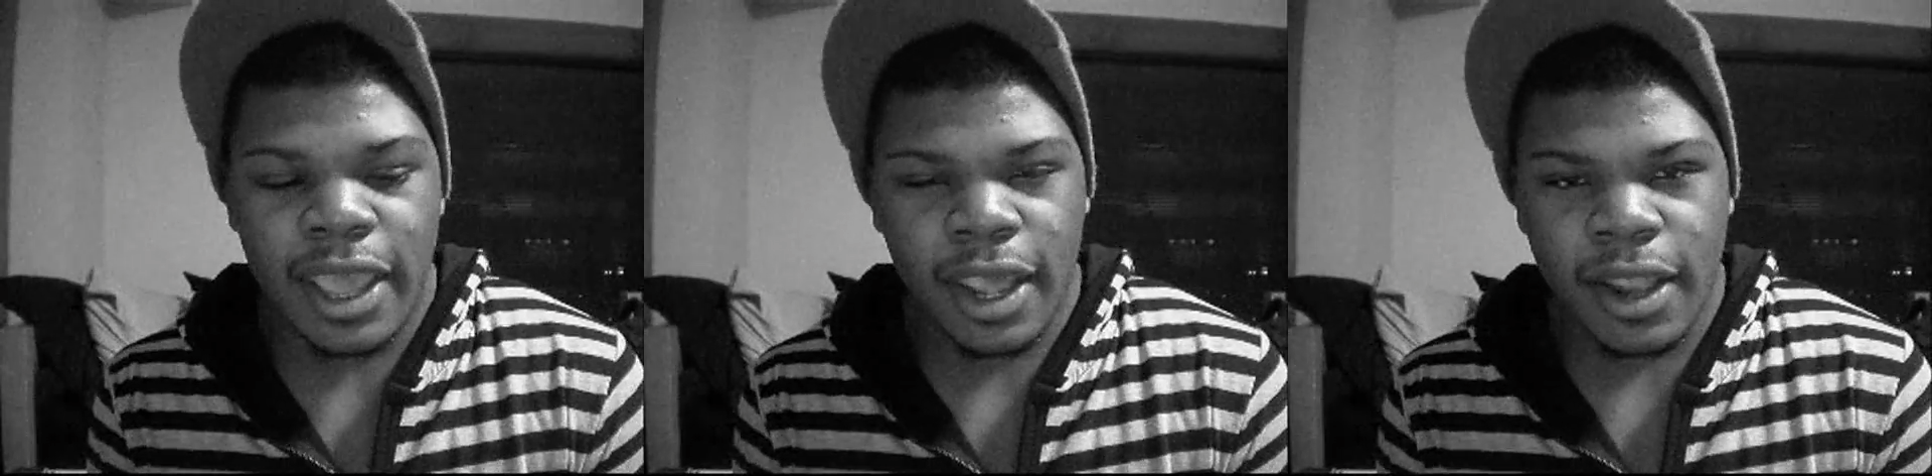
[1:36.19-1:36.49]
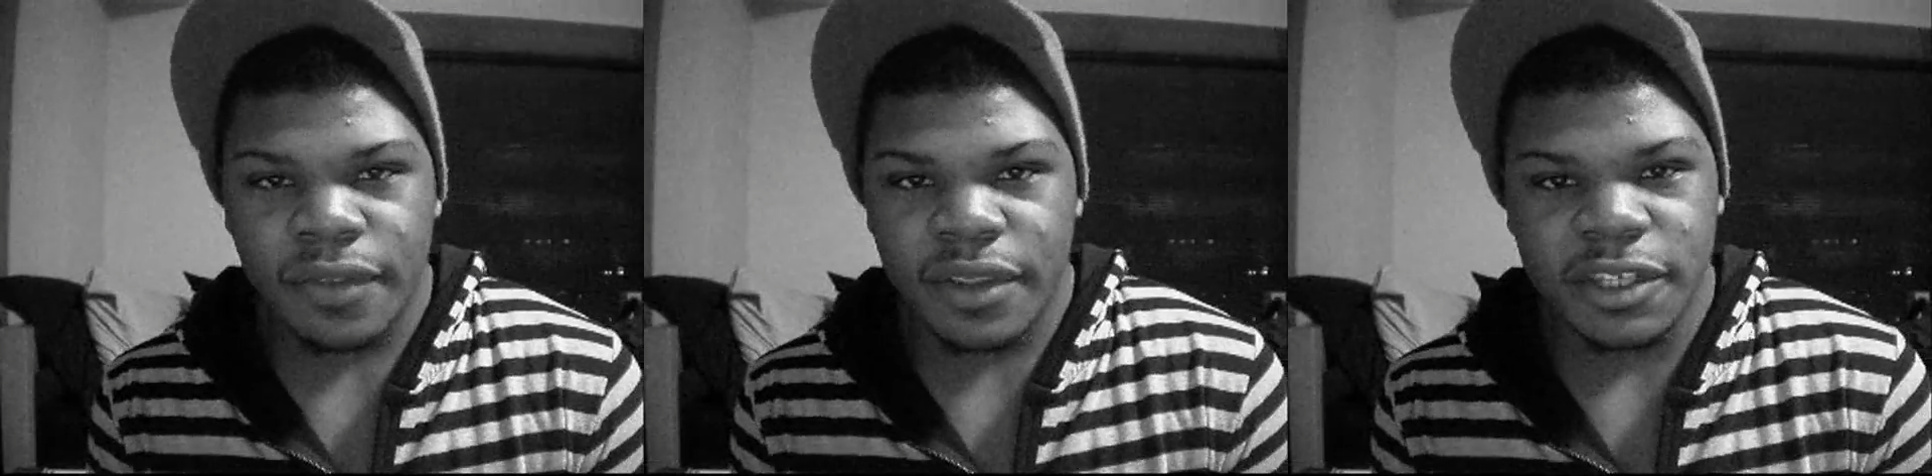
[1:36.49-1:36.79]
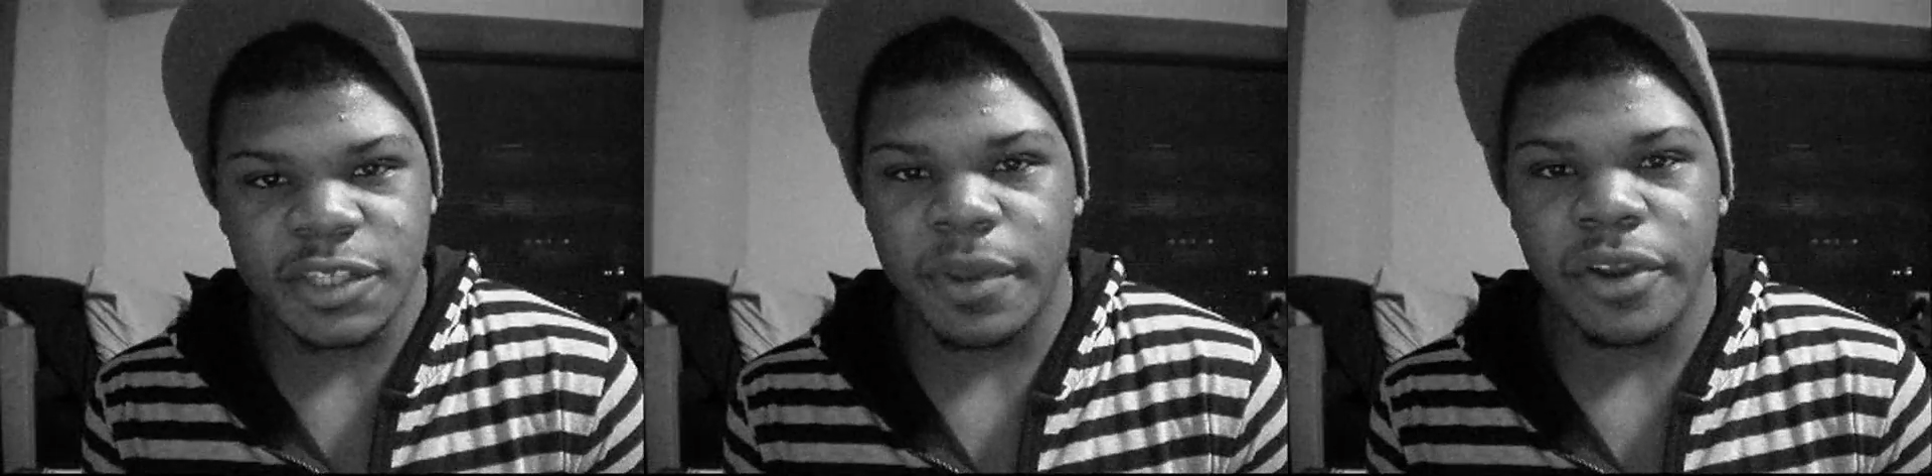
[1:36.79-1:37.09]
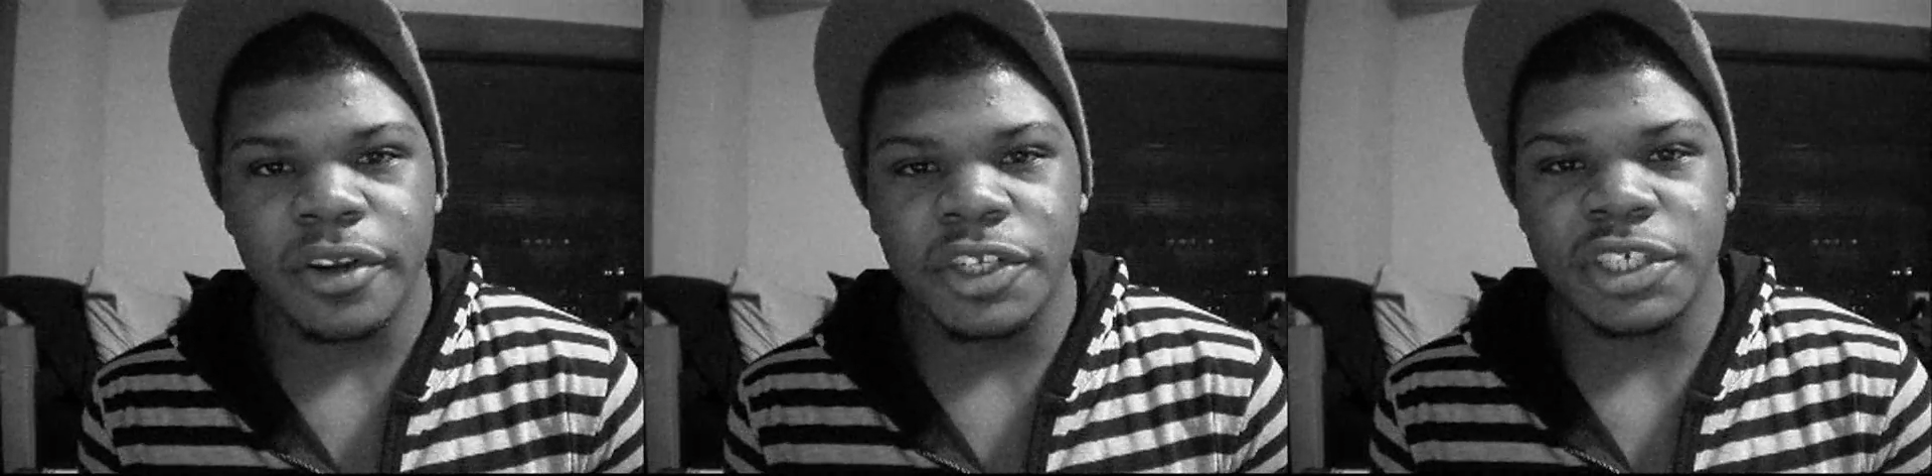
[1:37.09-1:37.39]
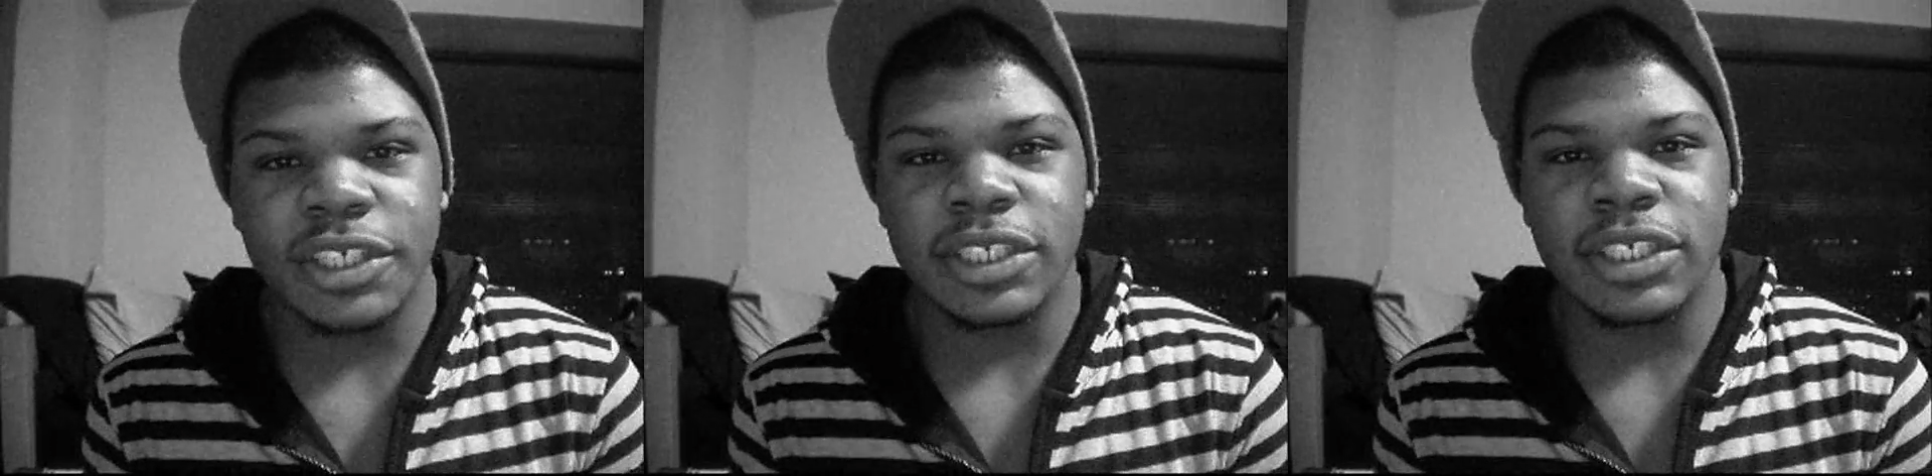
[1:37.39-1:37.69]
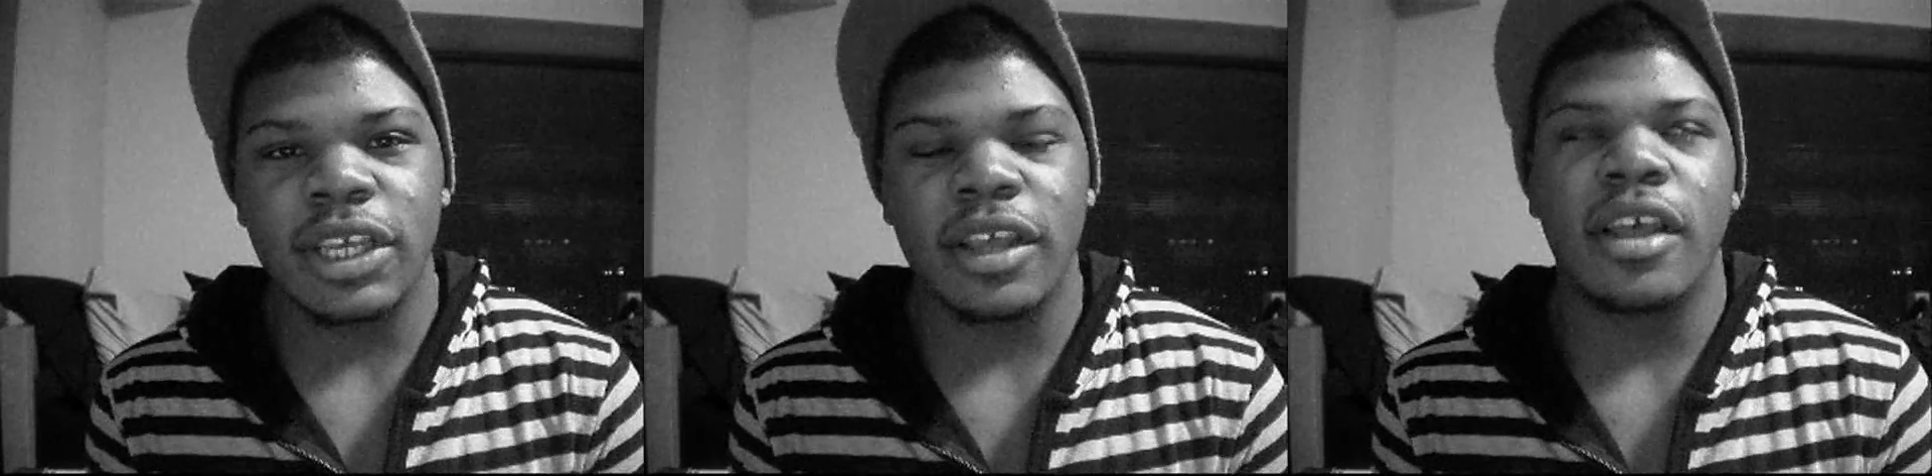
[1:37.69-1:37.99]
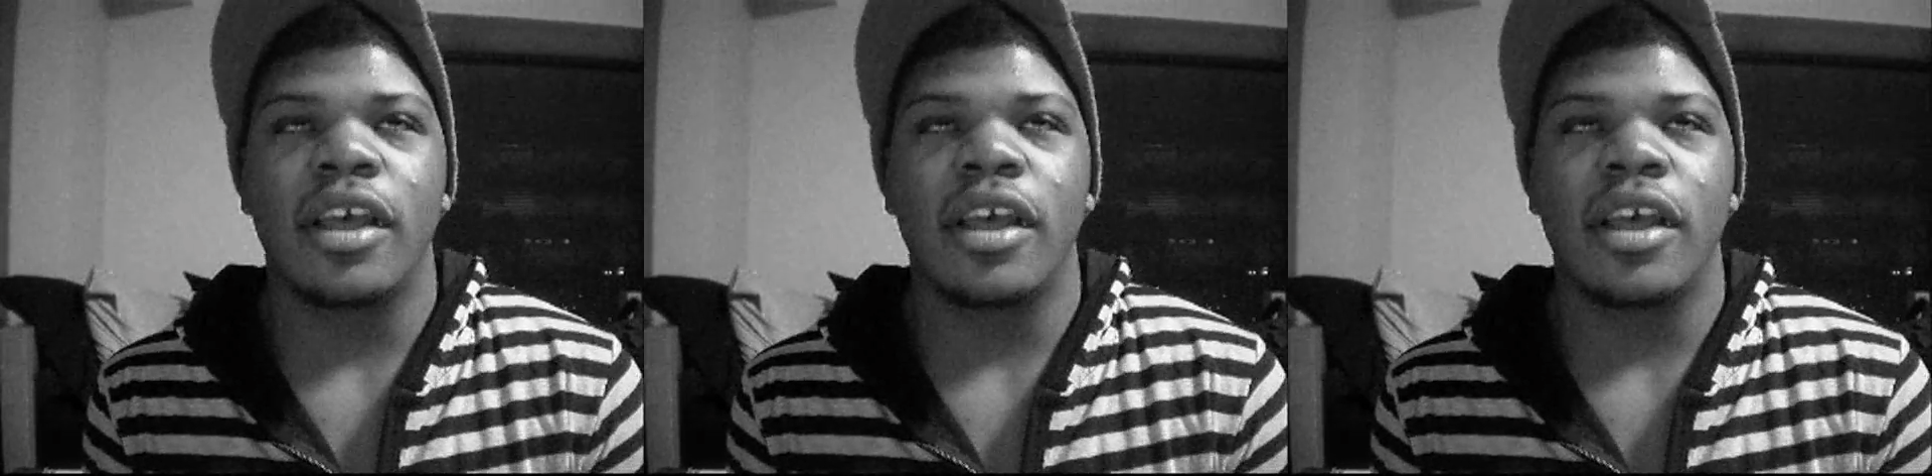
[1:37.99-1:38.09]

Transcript: and the disparaging